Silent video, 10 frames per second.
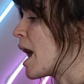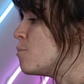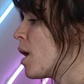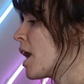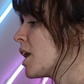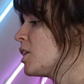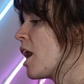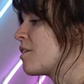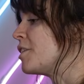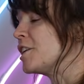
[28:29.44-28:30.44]
I bought a
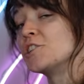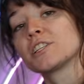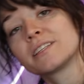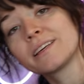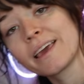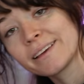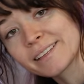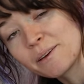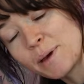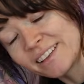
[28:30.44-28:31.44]
lot of it just in case
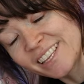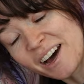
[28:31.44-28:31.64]
I mess